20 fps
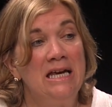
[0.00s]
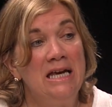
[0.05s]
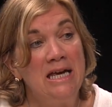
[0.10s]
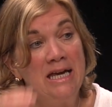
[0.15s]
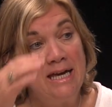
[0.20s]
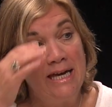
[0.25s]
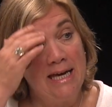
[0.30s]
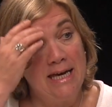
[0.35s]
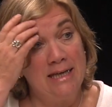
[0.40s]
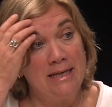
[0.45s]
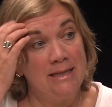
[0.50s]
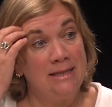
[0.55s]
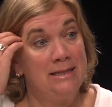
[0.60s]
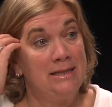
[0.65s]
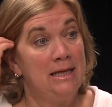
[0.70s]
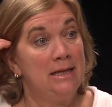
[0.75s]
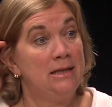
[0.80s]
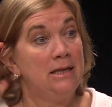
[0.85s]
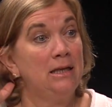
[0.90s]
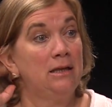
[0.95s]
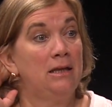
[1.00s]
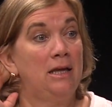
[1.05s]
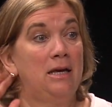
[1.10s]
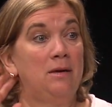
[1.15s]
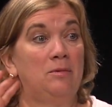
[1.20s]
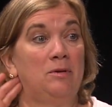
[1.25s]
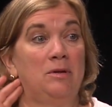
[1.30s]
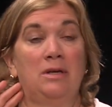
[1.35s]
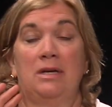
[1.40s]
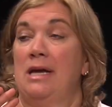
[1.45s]
Mm-hmm. And instead they
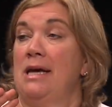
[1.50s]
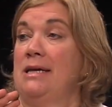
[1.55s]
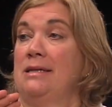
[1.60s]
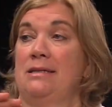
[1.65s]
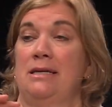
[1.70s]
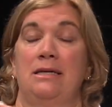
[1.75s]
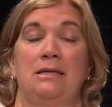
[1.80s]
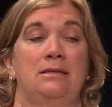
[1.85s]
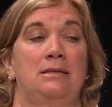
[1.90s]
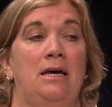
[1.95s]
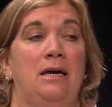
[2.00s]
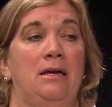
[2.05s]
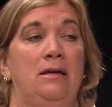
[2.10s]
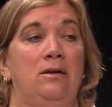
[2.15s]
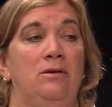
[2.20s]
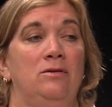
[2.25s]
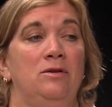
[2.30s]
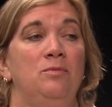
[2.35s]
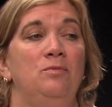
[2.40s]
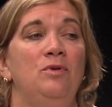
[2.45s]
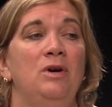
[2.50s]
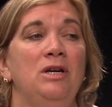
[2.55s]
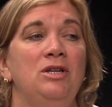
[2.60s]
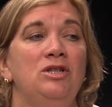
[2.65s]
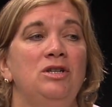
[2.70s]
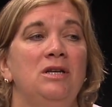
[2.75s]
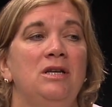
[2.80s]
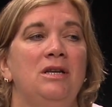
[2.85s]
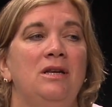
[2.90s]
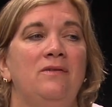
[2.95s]
label it as anxiety or
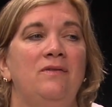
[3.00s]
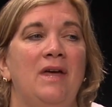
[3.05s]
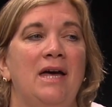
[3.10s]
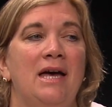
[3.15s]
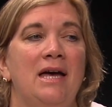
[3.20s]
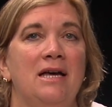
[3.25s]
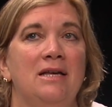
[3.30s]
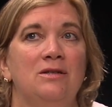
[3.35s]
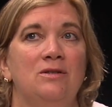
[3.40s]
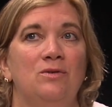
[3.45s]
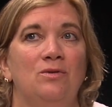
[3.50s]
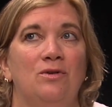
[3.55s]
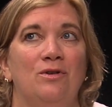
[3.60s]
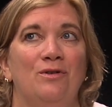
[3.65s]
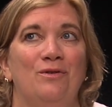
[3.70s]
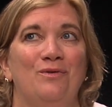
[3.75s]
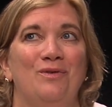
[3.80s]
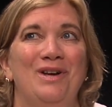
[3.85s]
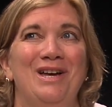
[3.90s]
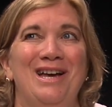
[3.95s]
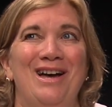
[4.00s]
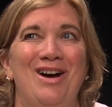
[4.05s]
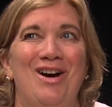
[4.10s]
depression, and that sort of